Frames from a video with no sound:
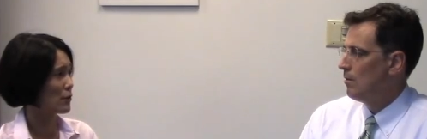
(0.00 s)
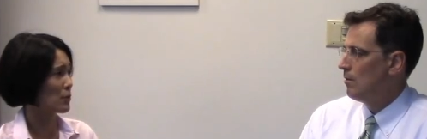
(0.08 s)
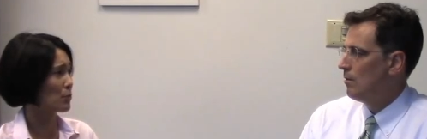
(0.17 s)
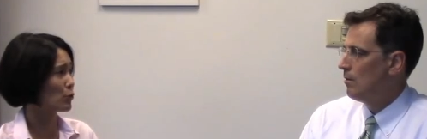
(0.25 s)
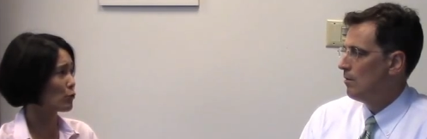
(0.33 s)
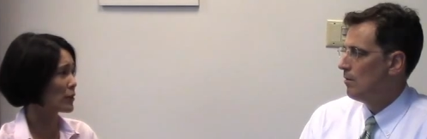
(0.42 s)
Speaker 1: of
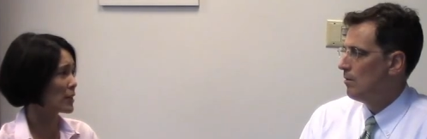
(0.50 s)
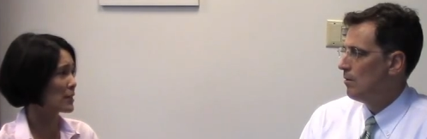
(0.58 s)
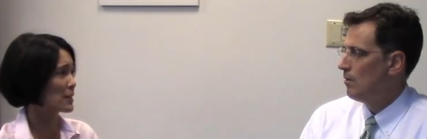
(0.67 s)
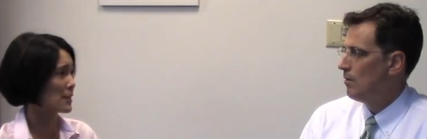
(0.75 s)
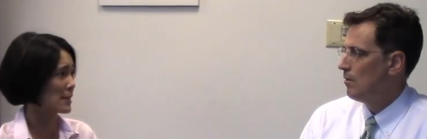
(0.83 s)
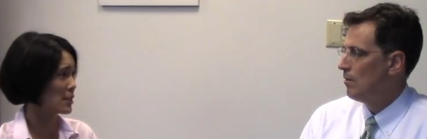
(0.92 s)
improving
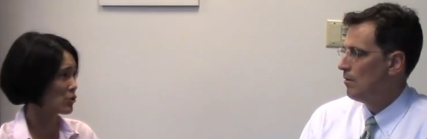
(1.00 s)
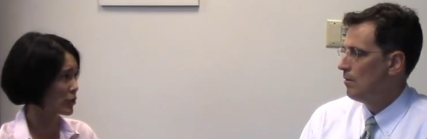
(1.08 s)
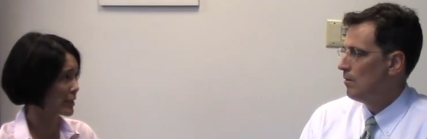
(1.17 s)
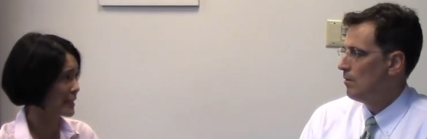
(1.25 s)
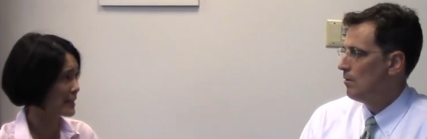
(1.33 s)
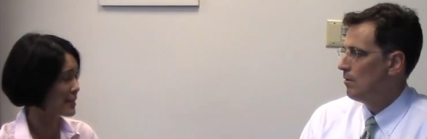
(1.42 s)

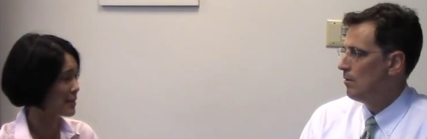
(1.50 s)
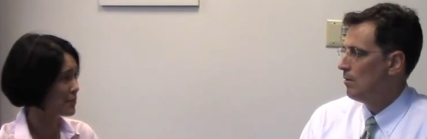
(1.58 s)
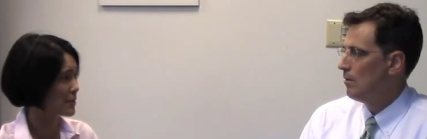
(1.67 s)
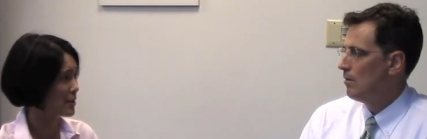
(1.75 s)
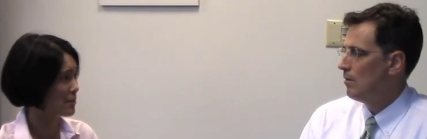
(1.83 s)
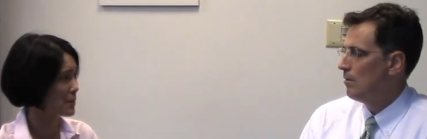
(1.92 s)
disease-related
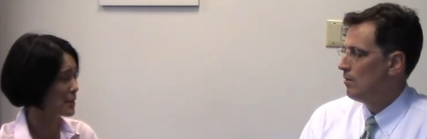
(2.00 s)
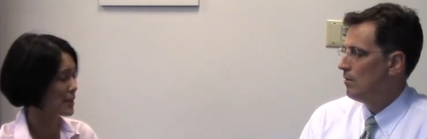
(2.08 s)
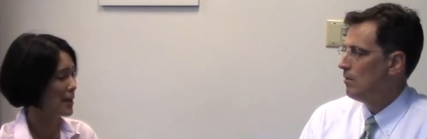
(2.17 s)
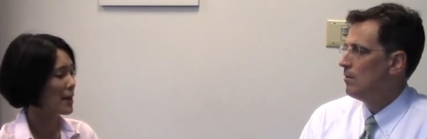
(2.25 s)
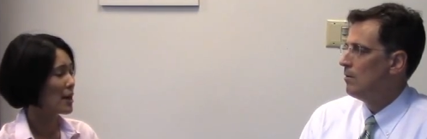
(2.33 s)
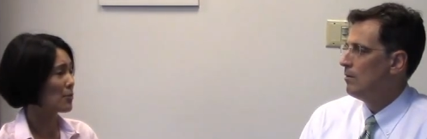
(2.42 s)

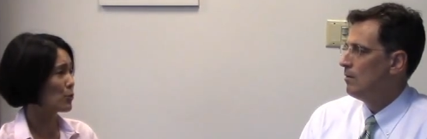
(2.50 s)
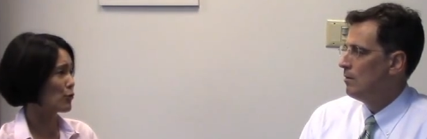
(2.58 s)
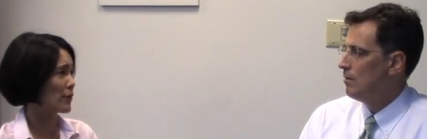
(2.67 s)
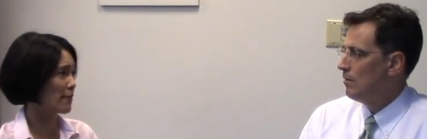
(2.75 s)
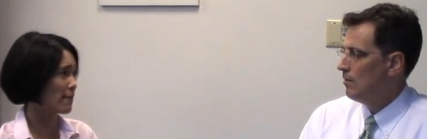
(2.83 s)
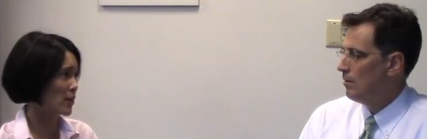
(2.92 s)
symptoms,
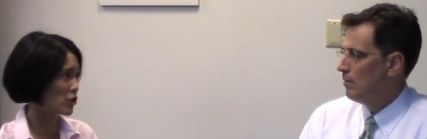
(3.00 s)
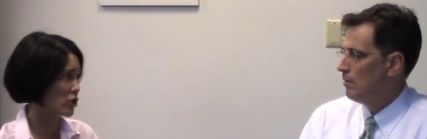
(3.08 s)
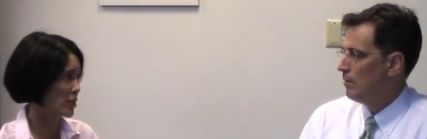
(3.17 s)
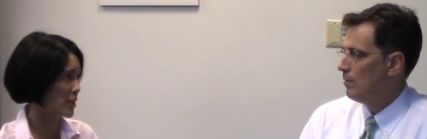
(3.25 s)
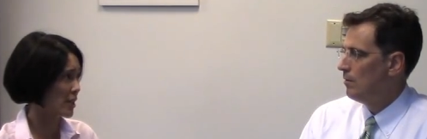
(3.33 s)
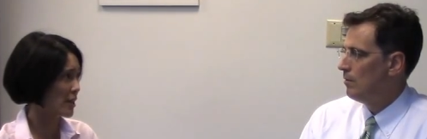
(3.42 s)
improving
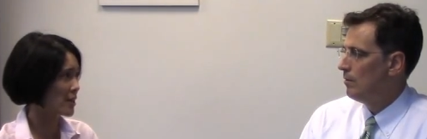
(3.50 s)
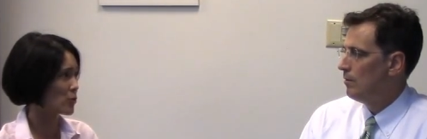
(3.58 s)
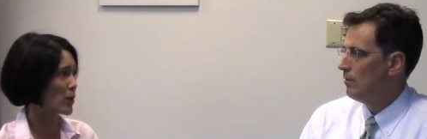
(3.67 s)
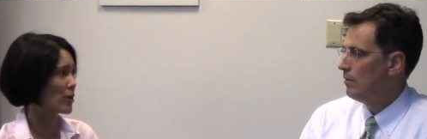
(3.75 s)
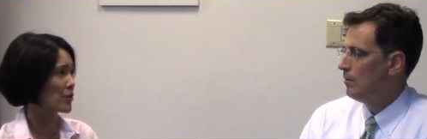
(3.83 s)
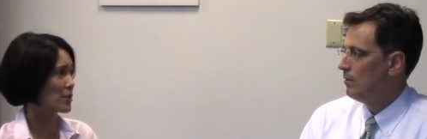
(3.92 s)
functioning,
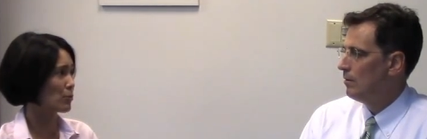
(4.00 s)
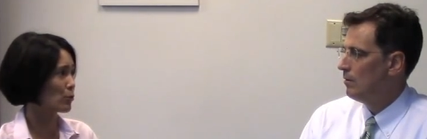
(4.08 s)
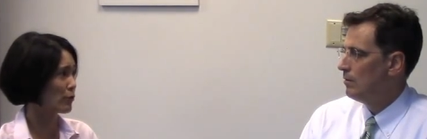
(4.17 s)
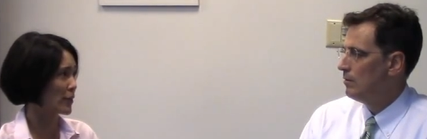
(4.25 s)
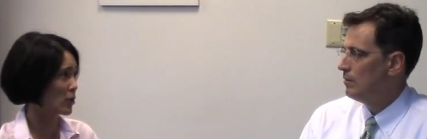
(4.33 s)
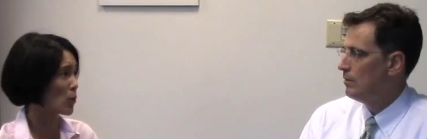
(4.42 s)
as well as
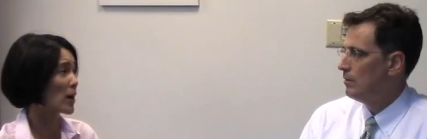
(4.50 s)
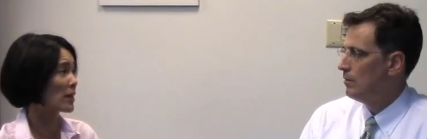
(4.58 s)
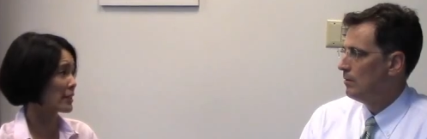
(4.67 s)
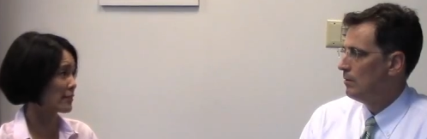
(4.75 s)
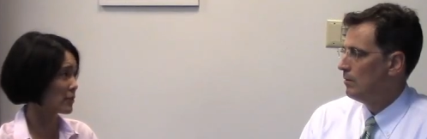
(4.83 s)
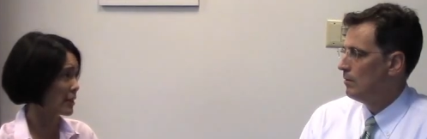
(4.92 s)
improving
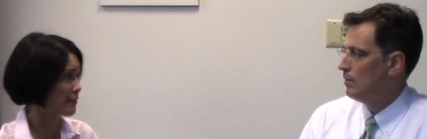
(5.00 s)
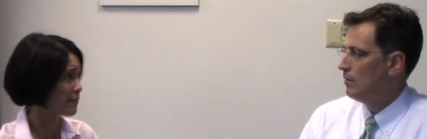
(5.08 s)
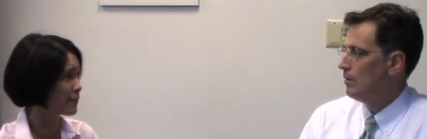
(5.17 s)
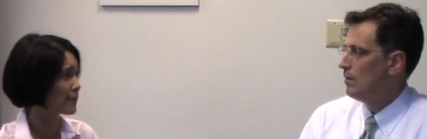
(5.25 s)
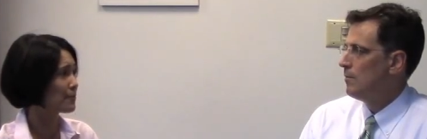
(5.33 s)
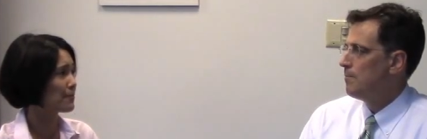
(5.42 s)
quality of life.
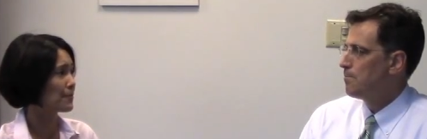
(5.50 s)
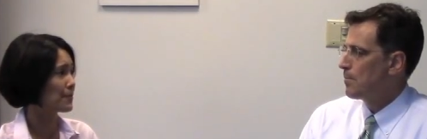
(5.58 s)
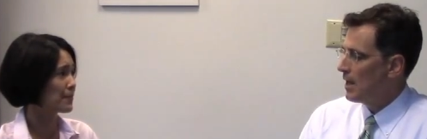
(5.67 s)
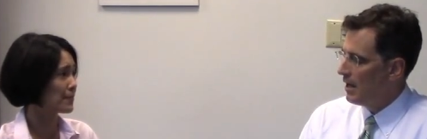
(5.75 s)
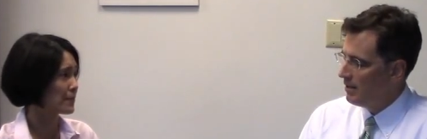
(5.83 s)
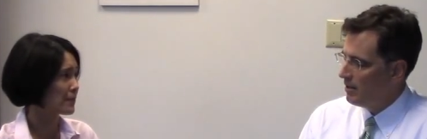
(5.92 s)

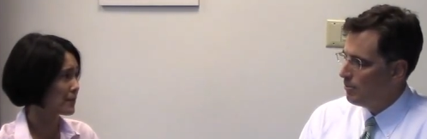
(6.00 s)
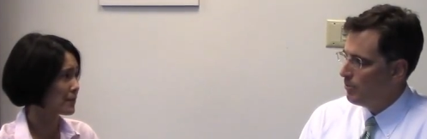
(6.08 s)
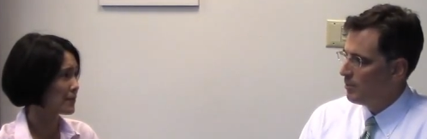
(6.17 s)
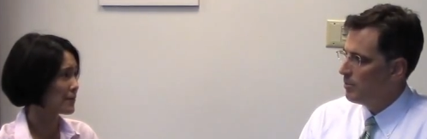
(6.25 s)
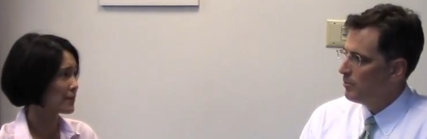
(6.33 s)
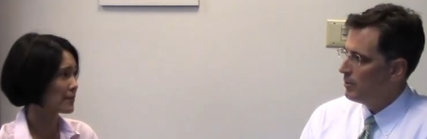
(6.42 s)
Speaker 2: And did it
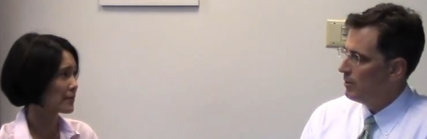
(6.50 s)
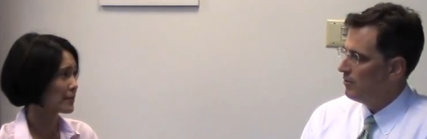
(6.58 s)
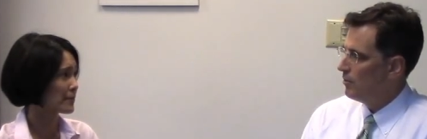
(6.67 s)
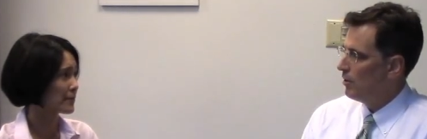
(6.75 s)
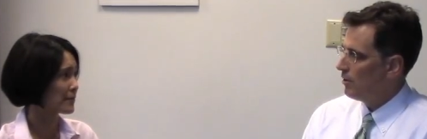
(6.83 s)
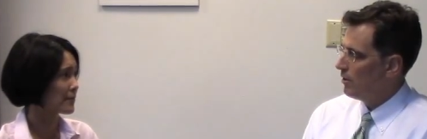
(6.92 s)
make people
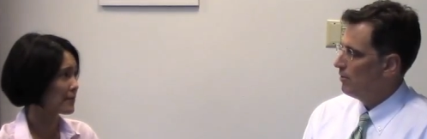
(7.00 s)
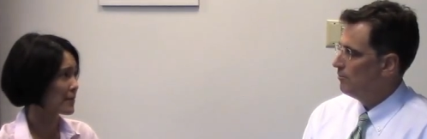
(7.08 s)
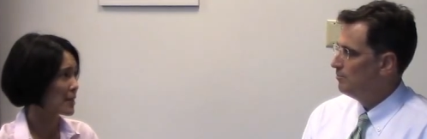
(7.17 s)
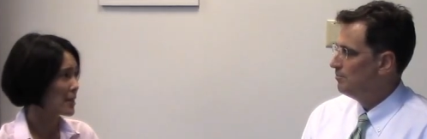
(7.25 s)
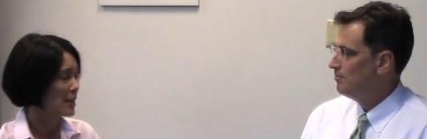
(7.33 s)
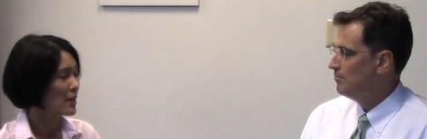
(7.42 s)
live longer?
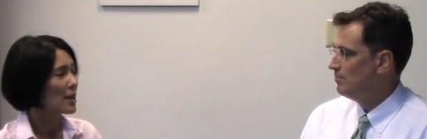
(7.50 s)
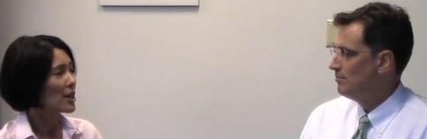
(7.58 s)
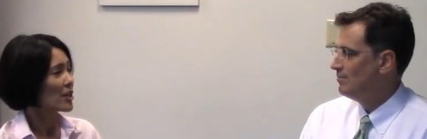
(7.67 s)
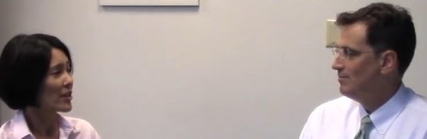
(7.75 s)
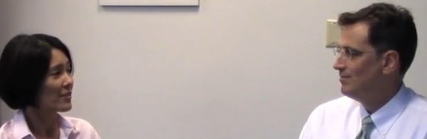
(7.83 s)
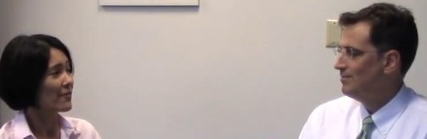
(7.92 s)

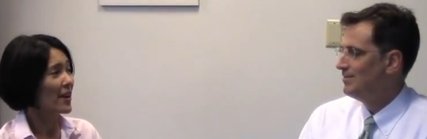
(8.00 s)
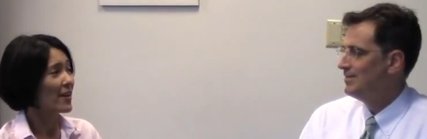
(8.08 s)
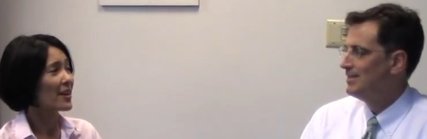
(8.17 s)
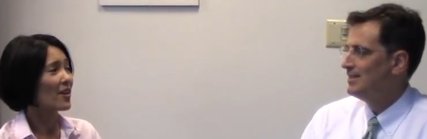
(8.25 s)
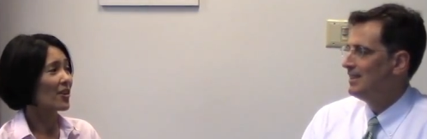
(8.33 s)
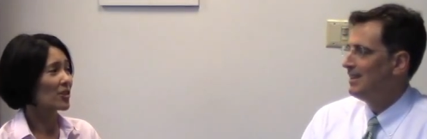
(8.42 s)
Speaker 1: You know, it's a
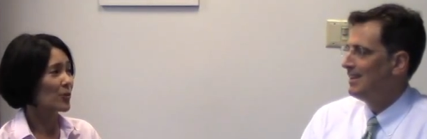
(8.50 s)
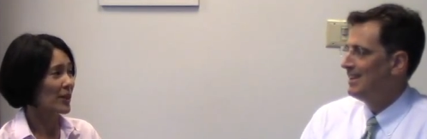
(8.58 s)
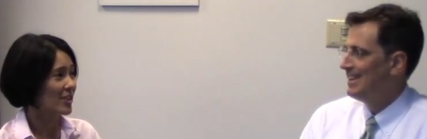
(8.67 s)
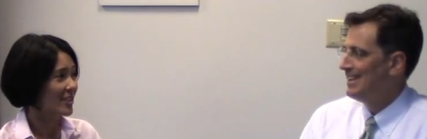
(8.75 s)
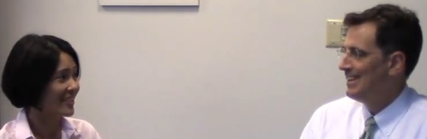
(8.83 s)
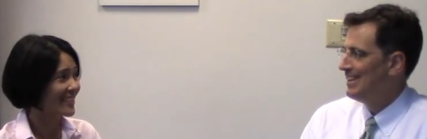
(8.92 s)
very hard
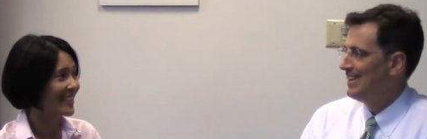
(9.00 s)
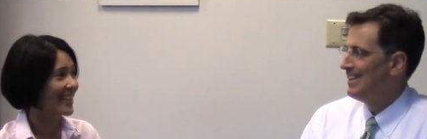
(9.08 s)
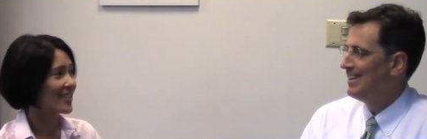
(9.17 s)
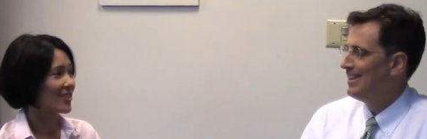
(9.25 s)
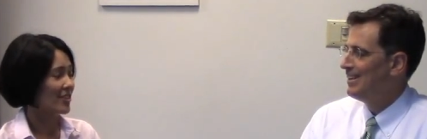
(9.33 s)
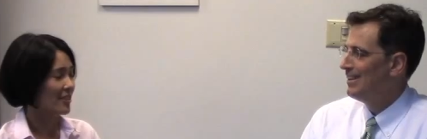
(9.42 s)
question to
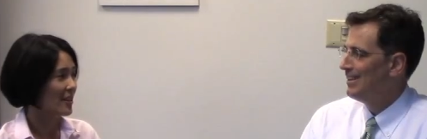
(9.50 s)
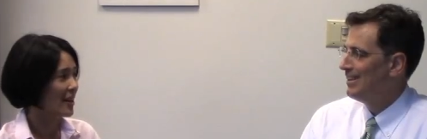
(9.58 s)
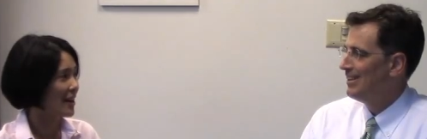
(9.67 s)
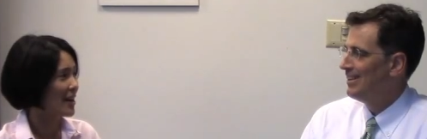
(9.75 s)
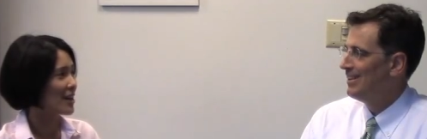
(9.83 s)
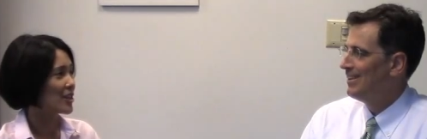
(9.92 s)
answer.
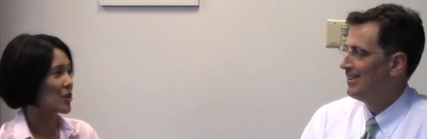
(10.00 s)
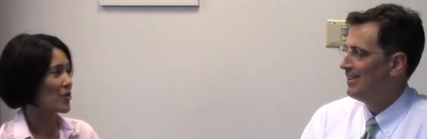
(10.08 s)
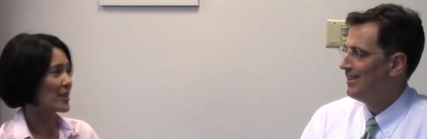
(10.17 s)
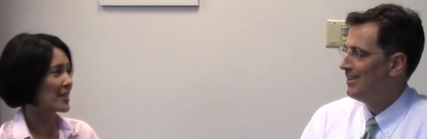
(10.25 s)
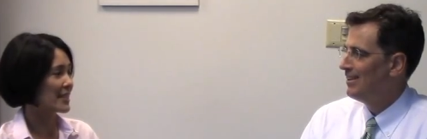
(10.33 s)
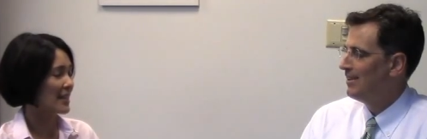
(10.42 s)
Uh, you know,
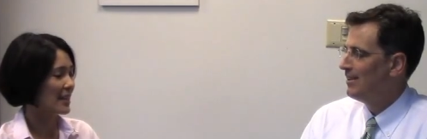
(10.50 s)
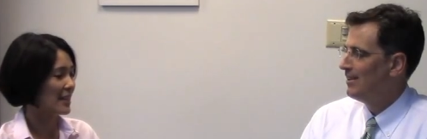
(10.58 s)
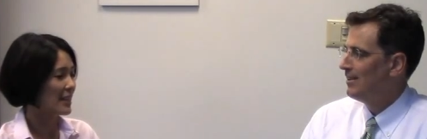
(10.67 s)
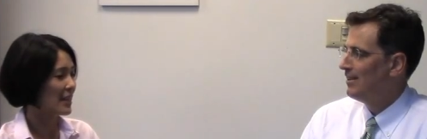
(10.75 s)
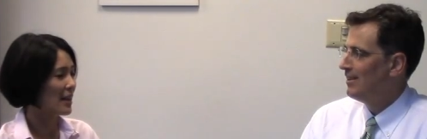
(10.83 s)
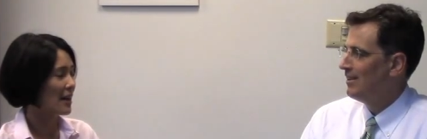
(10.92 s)
this
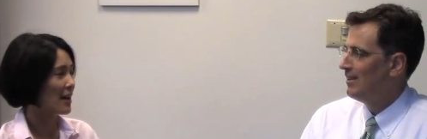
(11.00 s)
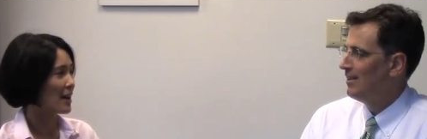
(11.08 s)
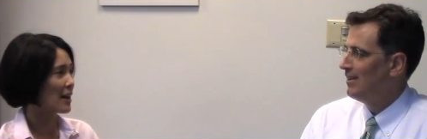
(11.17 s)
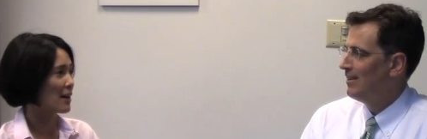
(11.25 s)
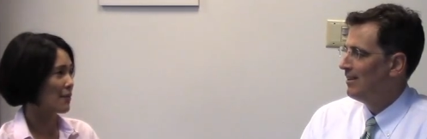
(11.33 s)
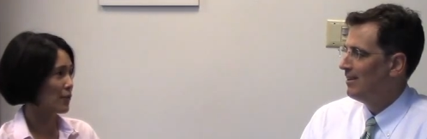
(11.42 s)
study,
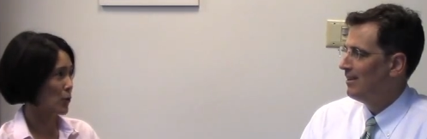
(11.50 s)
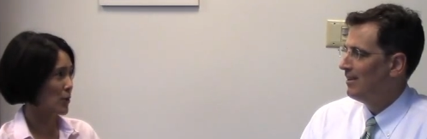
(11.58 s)
uh, of